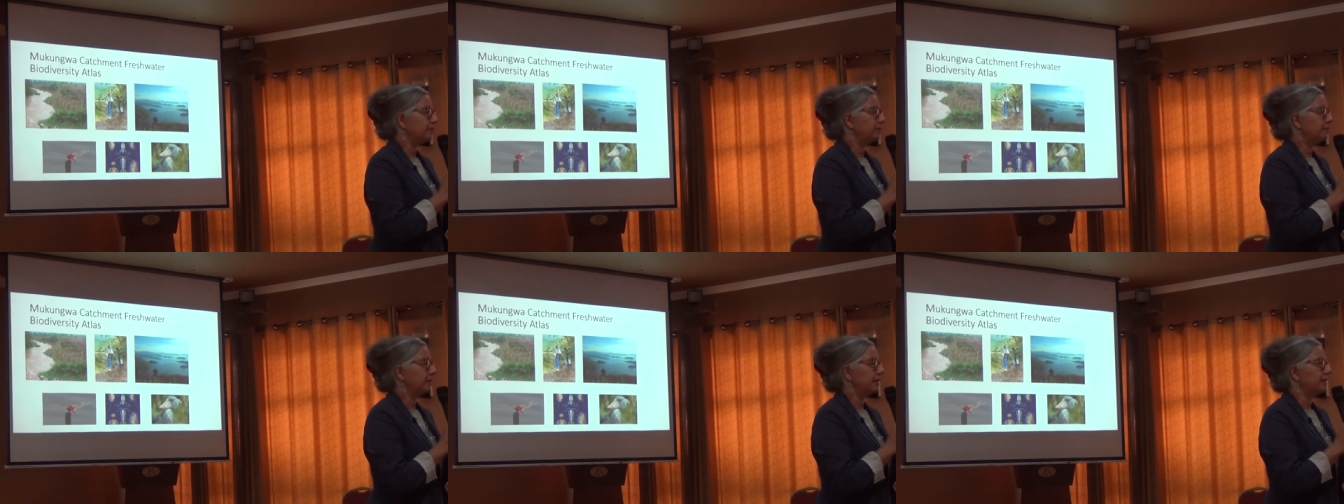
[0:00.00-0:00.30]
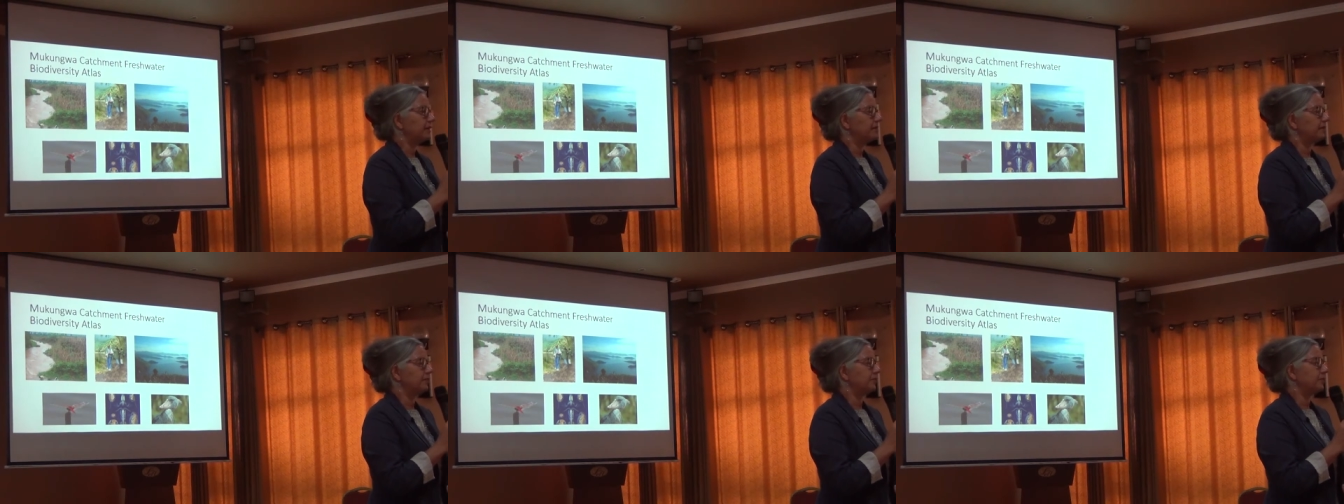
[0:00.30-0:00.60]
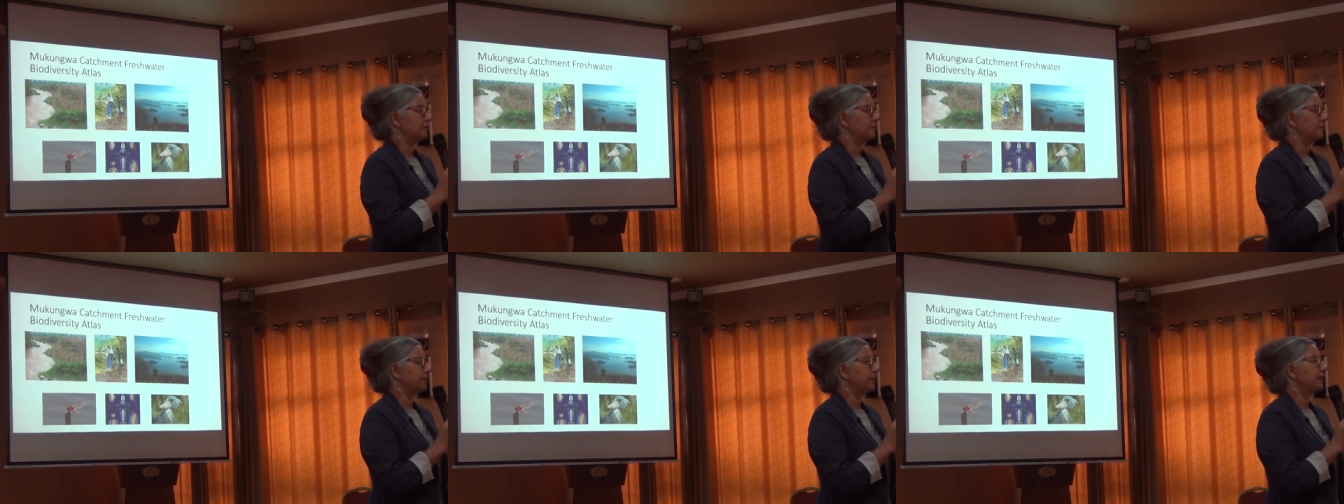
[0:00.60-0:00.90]
it because
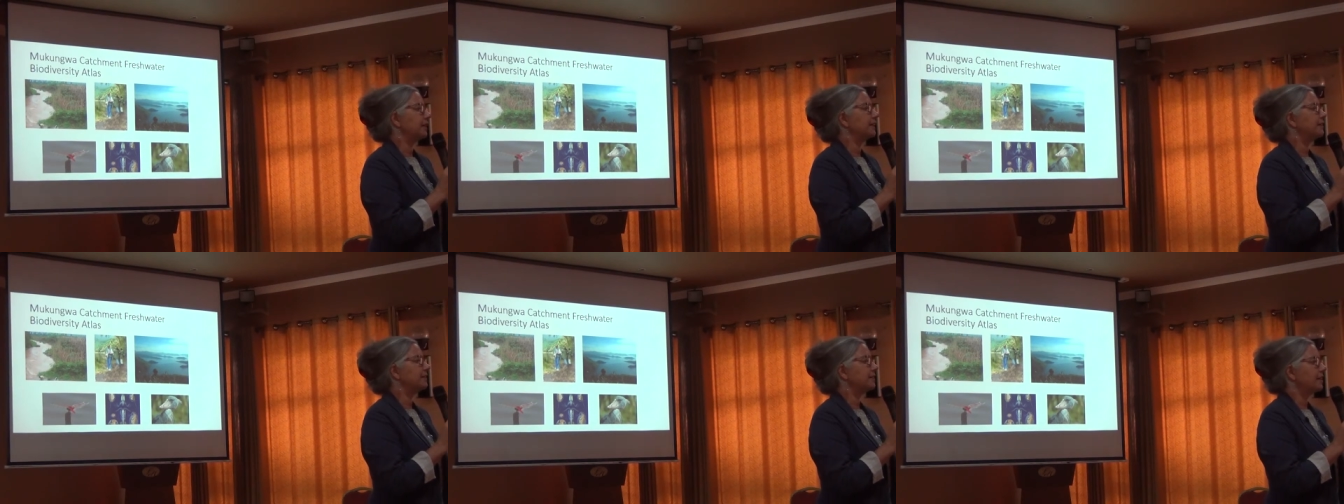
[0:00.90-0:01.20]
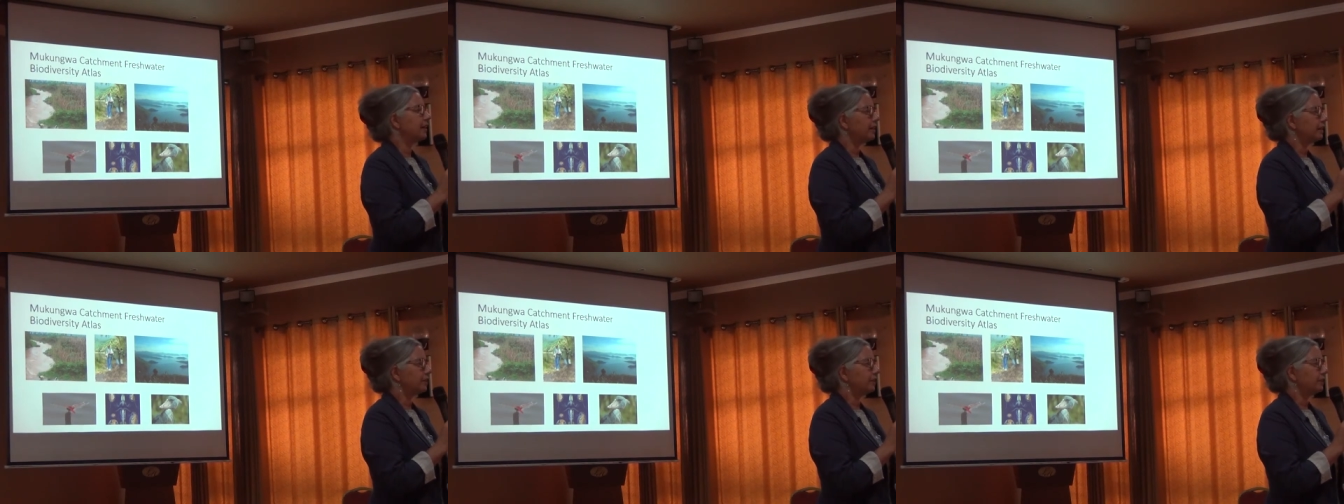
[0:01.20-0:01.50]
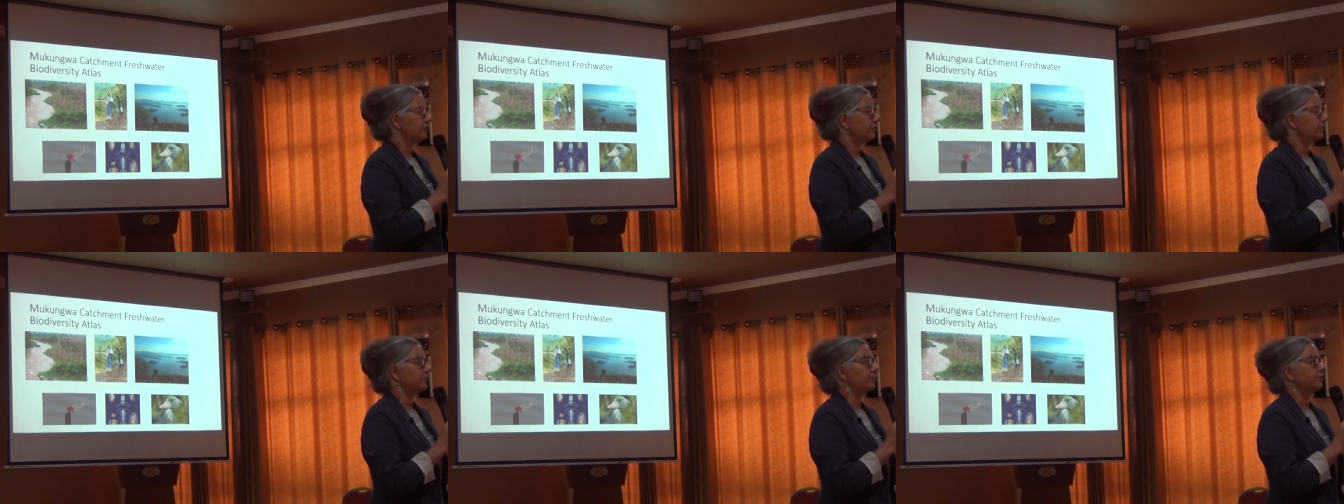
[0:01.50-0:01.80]
it's really not
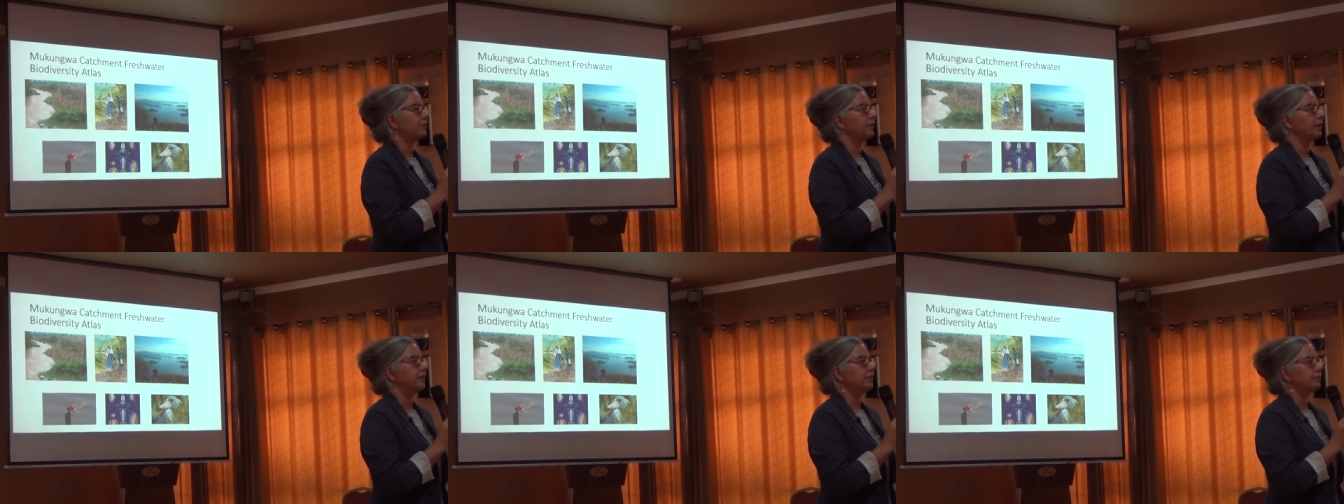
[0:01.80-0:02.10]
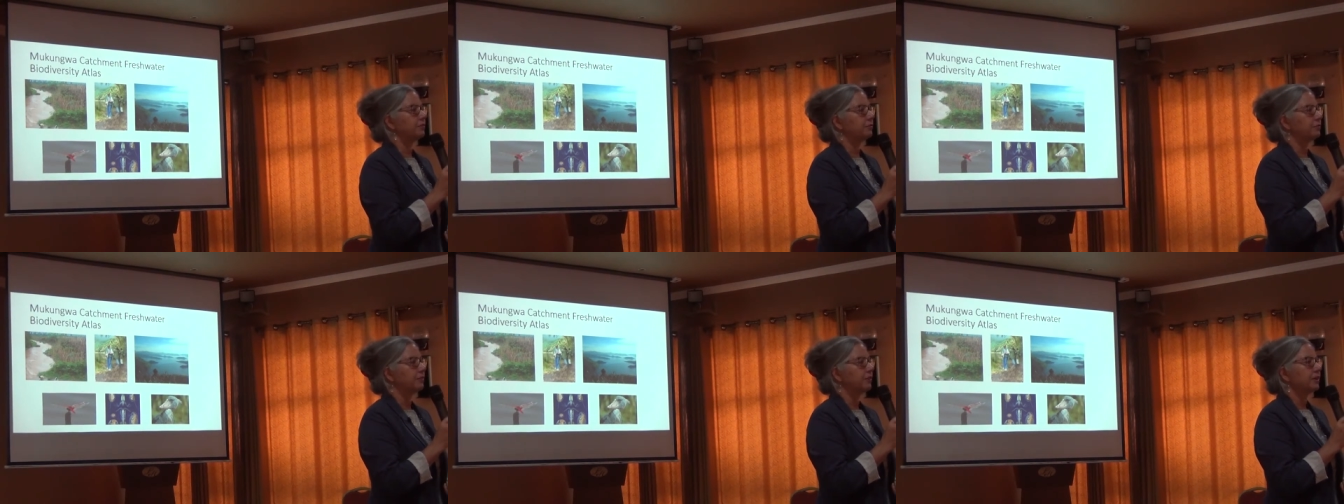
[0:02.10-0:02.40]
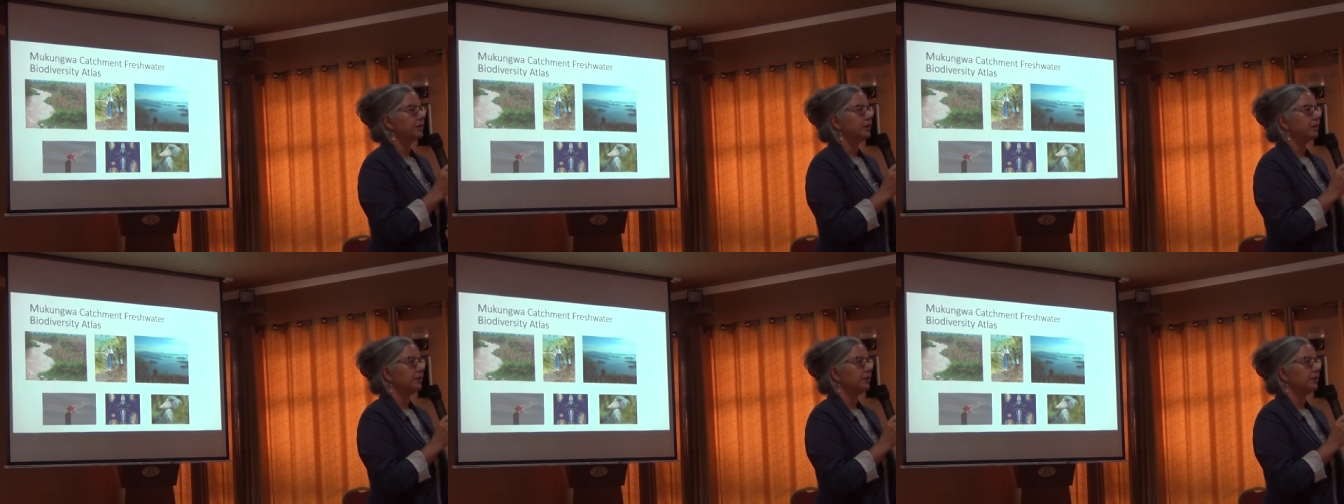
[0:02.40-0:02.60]
useful if